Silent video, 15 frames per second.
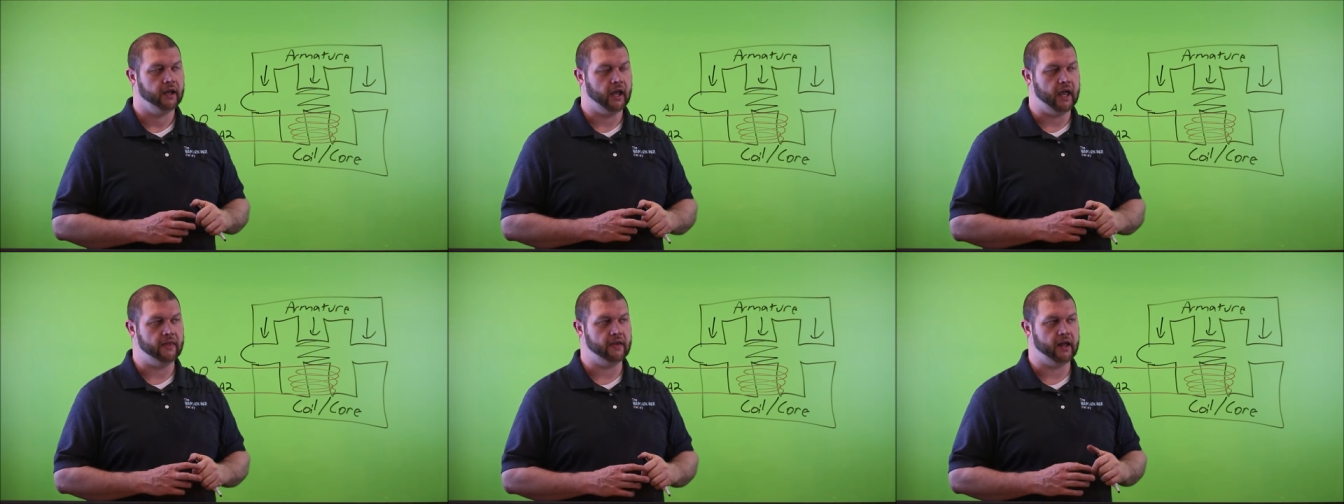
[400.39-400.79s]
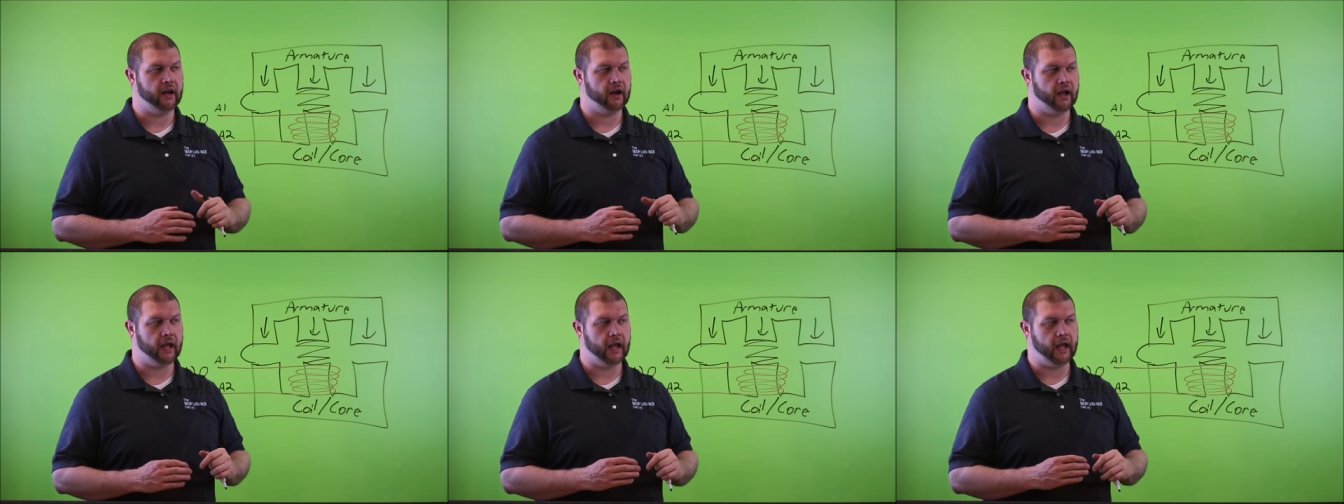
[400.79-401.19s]
And
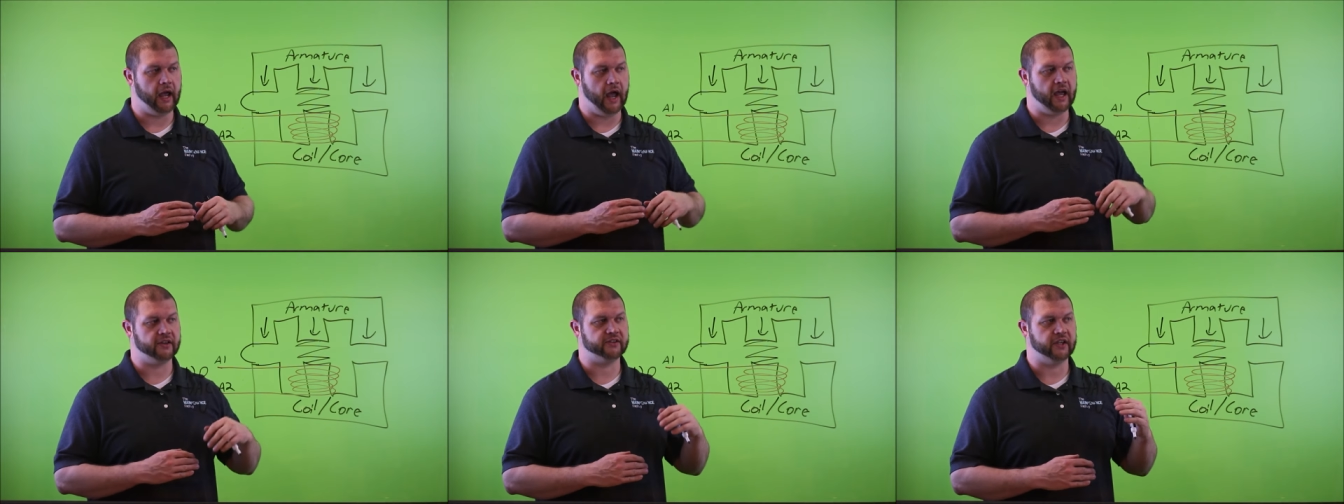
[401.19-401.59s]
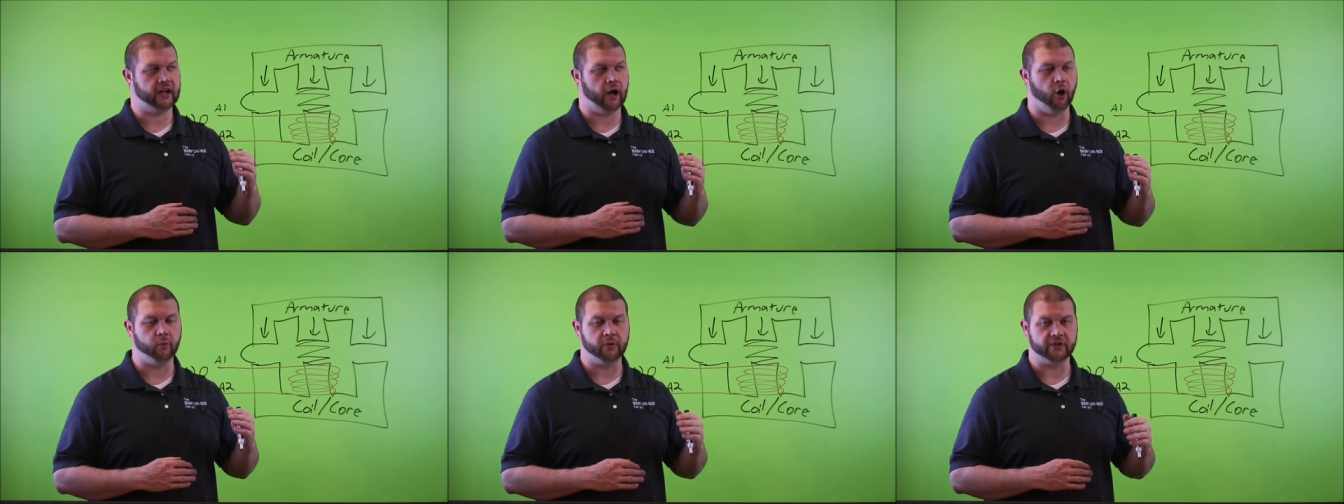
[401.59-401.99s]
that as it
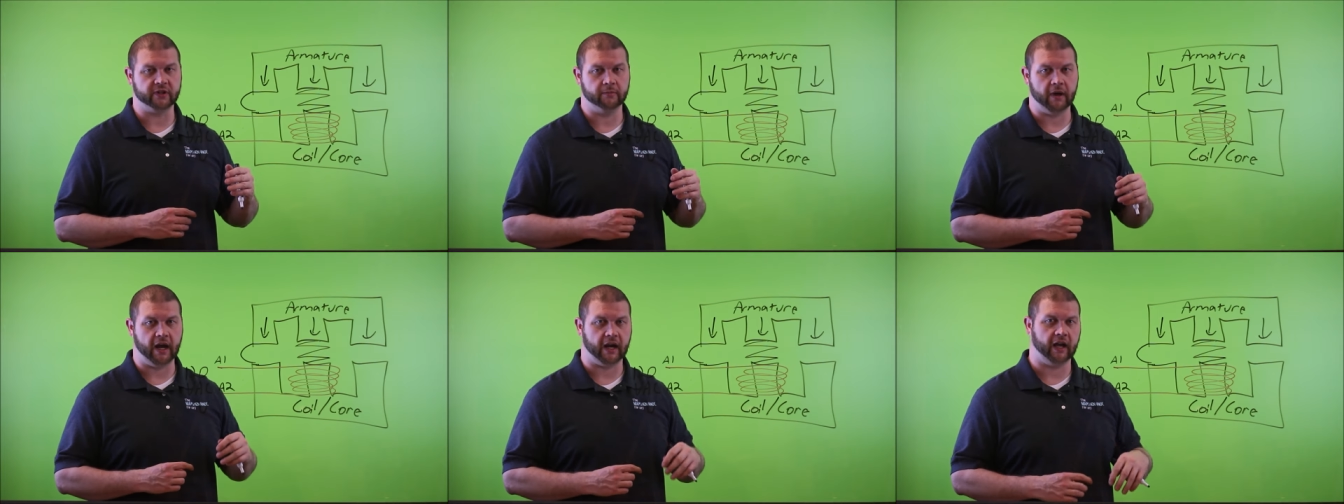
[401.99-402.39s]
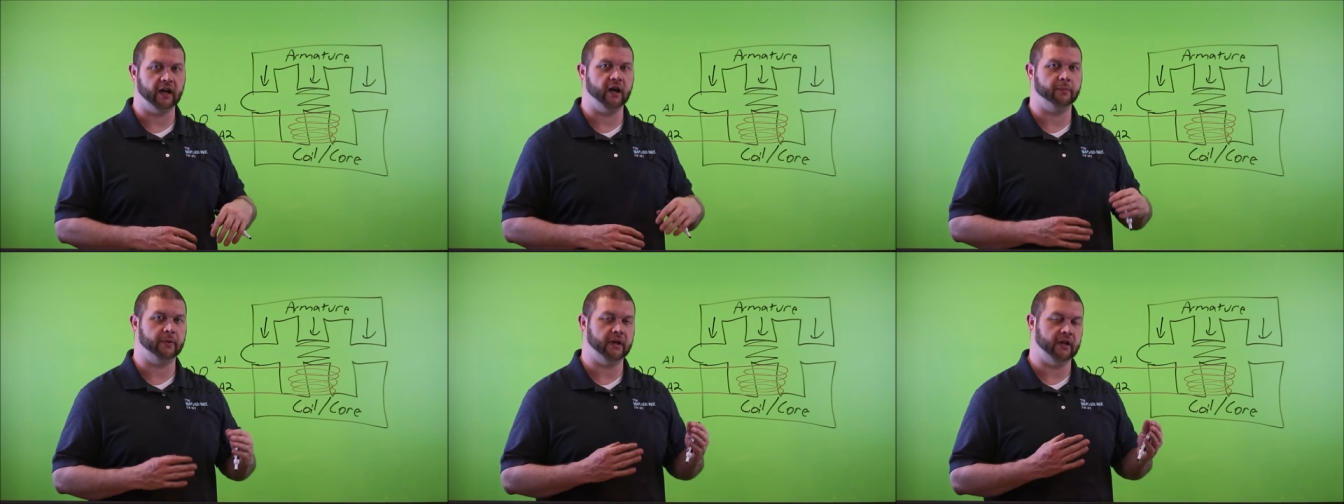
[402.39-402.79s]
opens it back
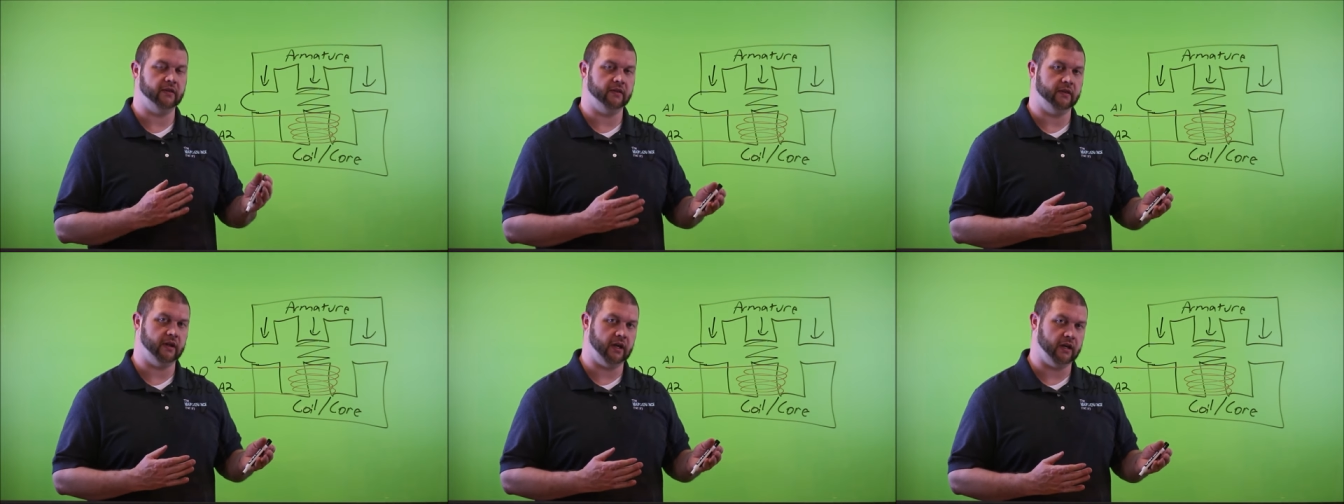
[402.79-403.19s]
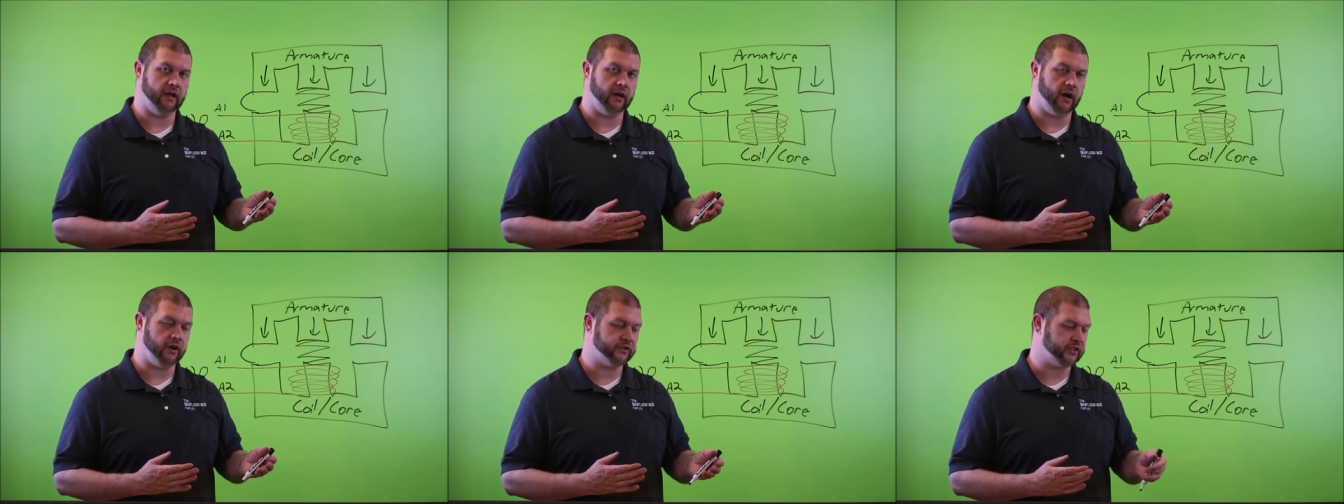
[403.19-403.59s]
up, it uh,
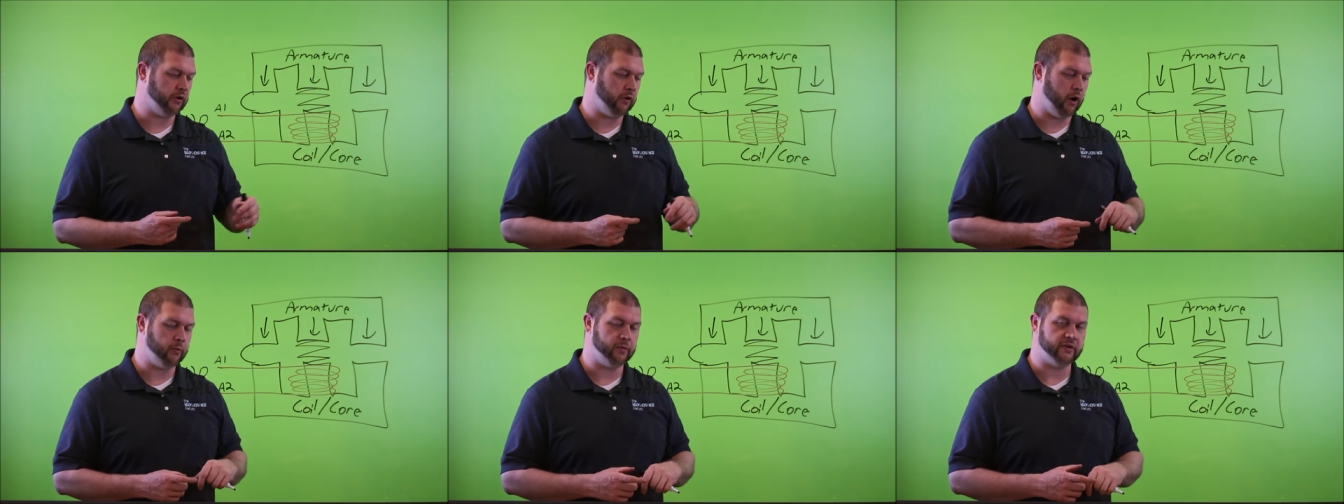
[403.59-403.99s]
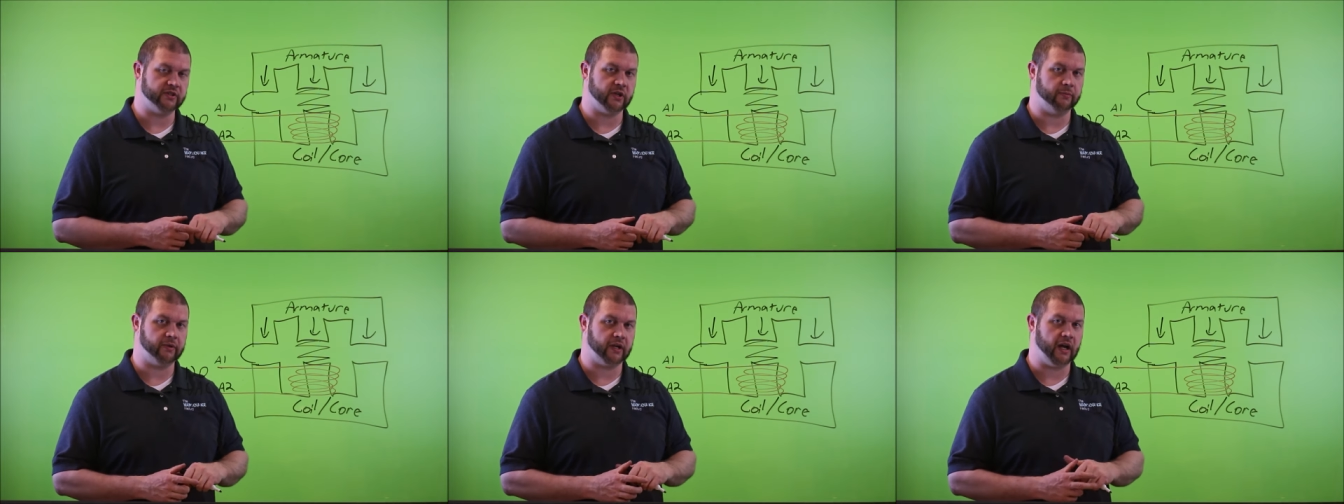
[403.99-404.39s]
also opens
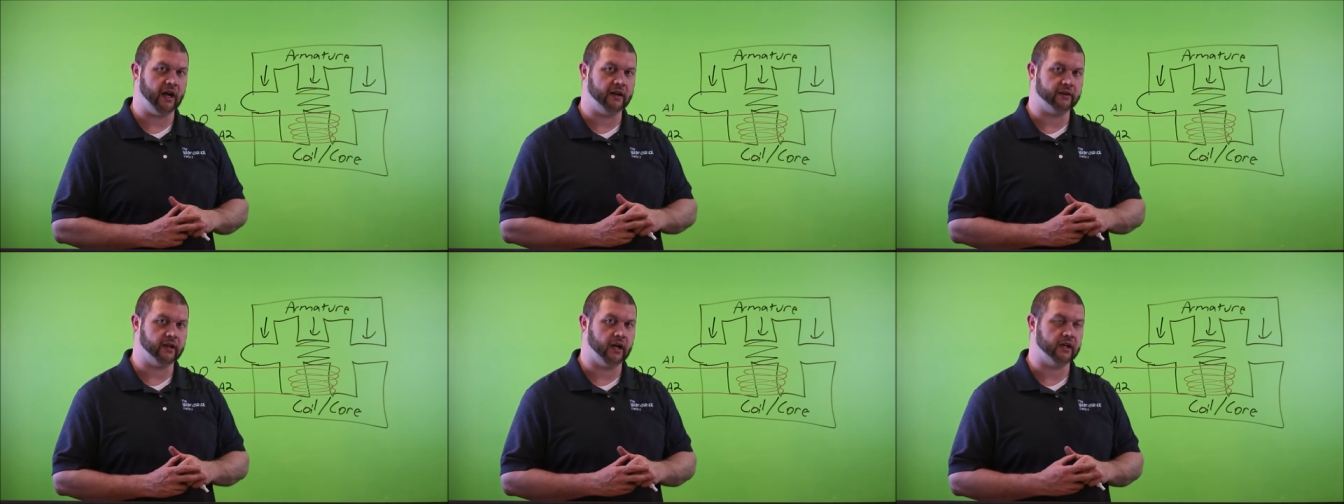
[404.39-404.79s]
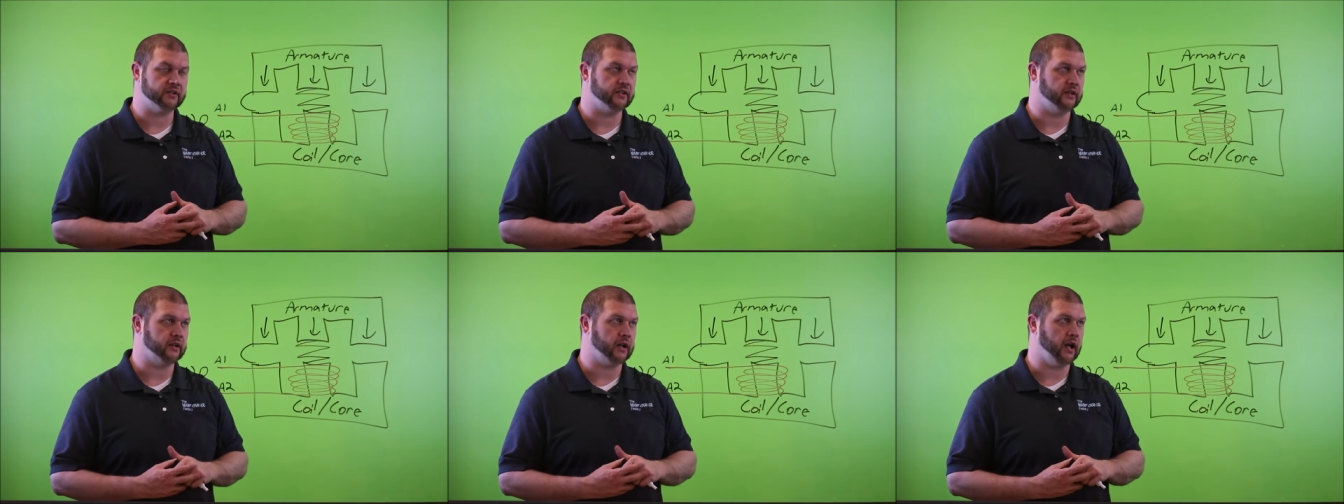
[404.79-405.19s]
up the
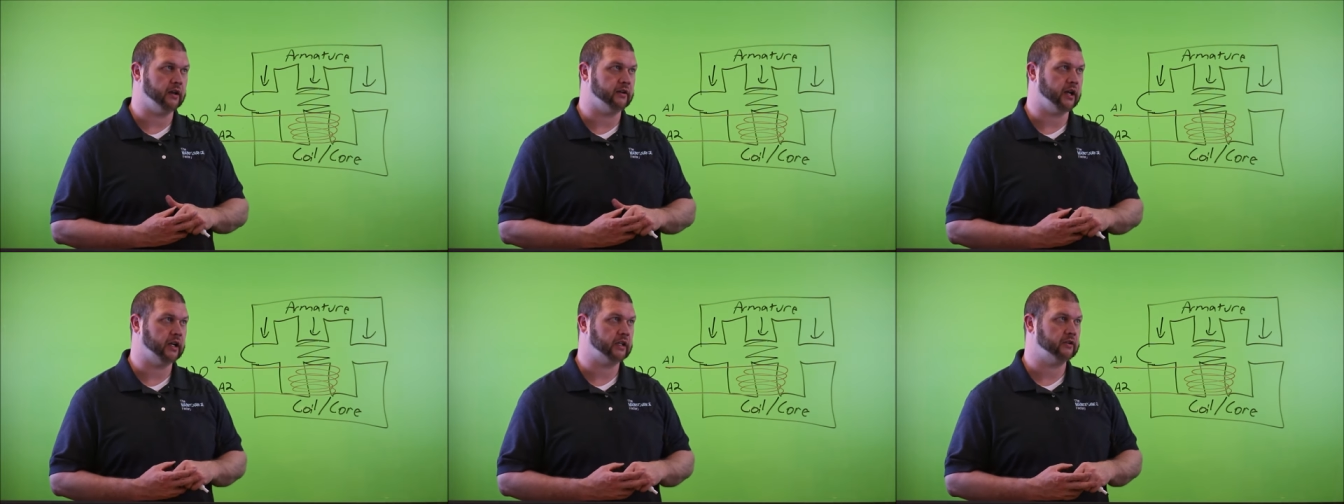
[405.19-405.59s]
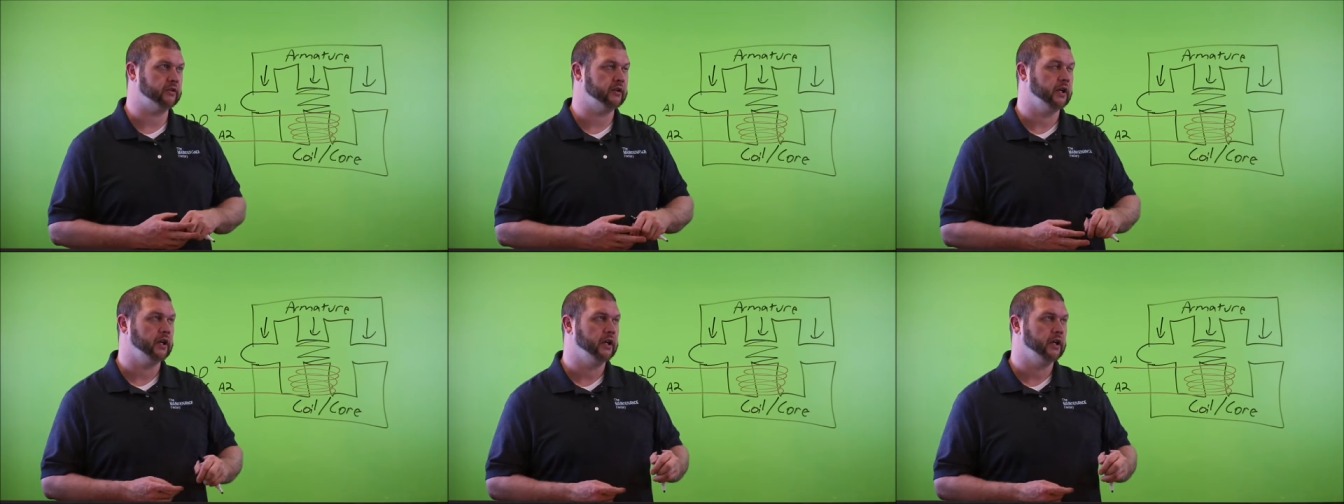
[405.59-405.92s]
contacts in the contactor.